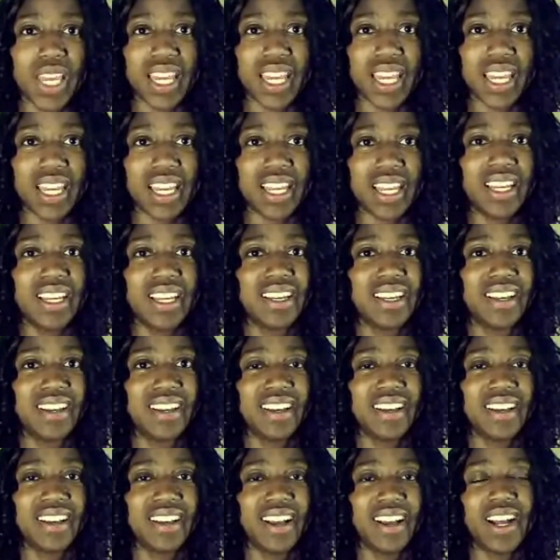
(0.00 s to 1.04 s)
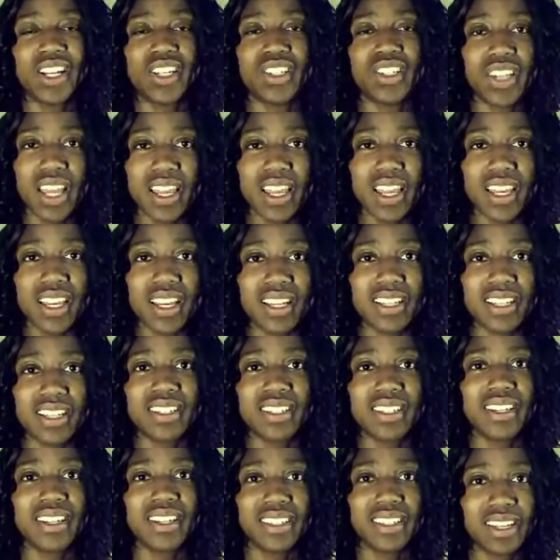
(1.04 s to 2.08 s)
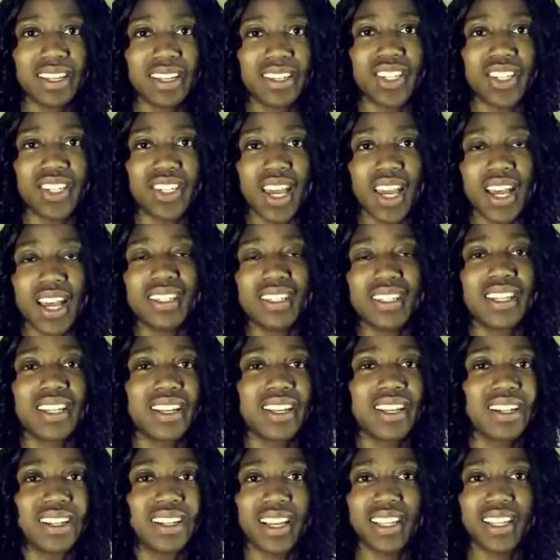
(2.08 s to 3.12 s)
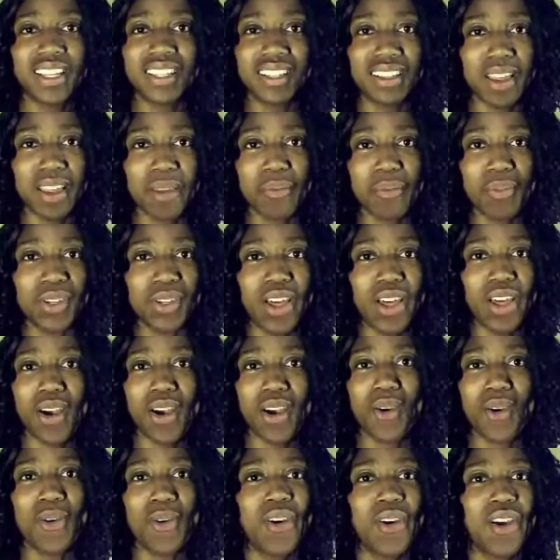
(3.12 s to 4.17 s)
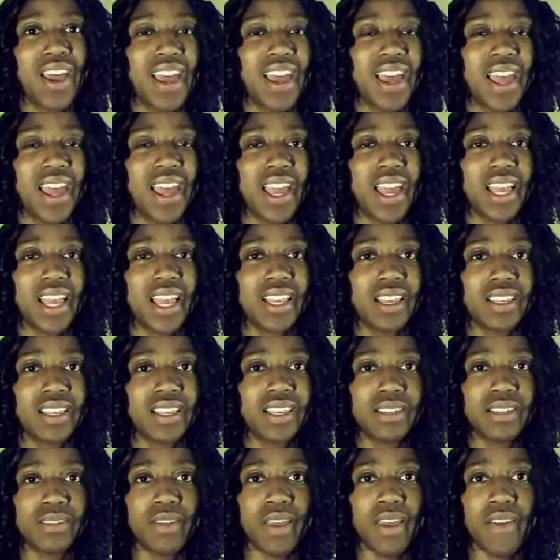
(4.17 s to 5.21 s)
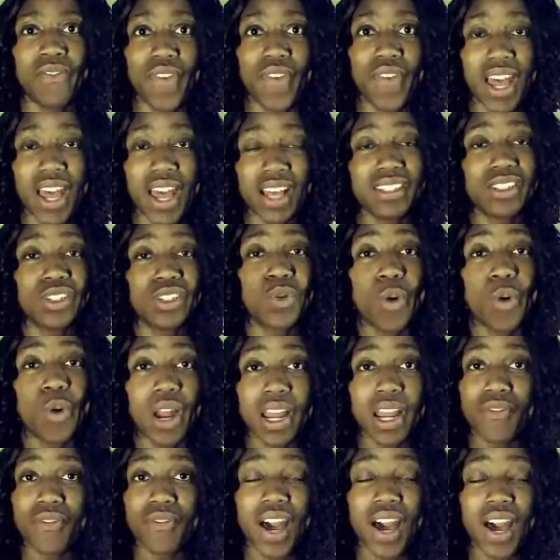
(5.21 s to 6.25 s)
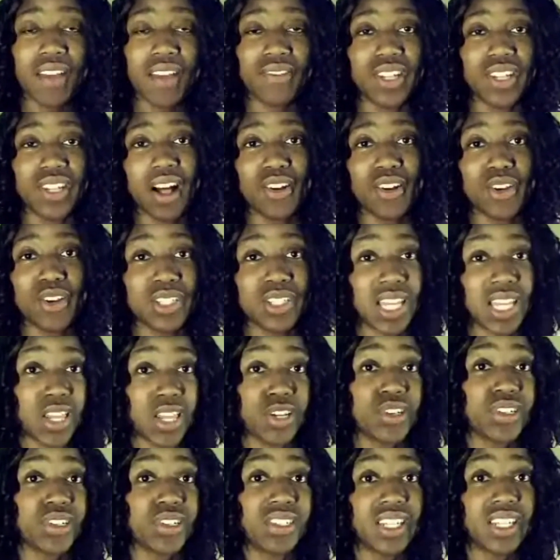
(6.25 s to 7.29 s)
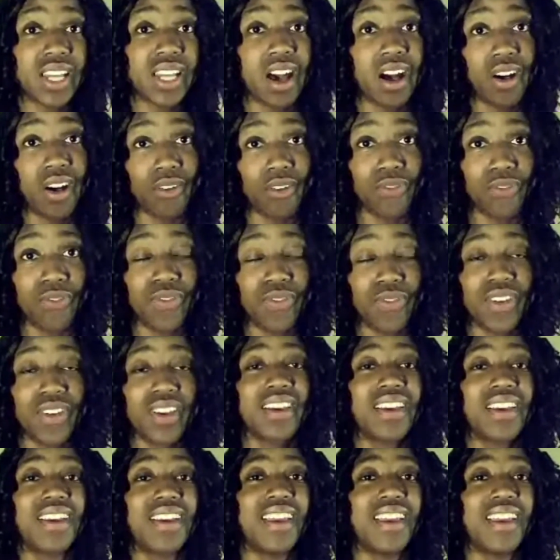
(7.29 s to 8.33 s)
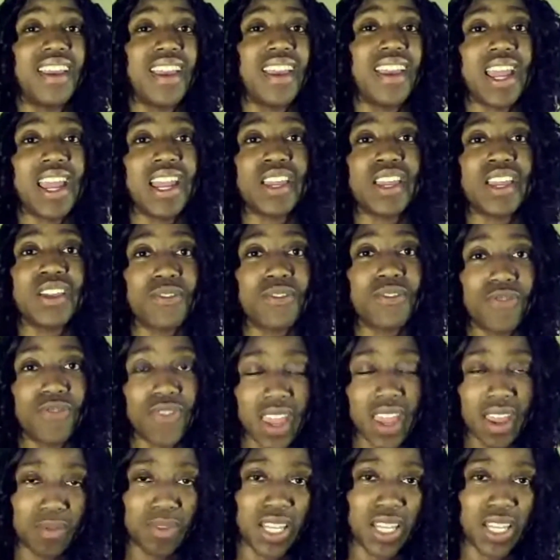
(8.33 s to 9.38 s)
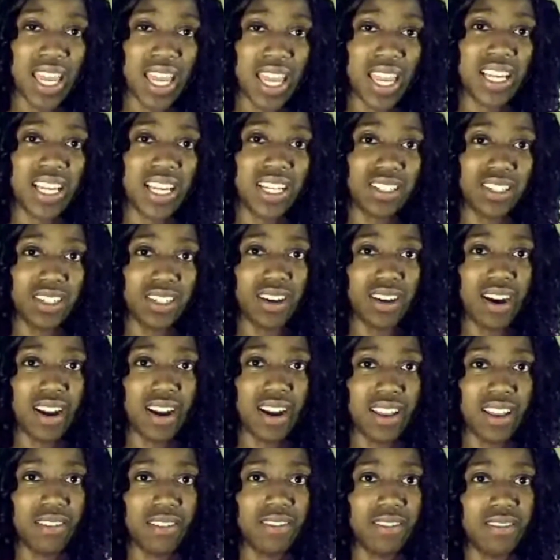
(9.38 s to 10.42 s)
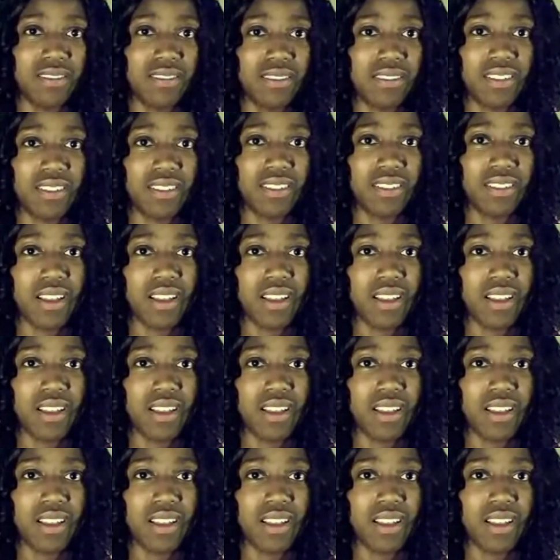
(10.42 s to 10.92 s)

to be a genius to just click below, invest $25 in yourself and in your family and get started.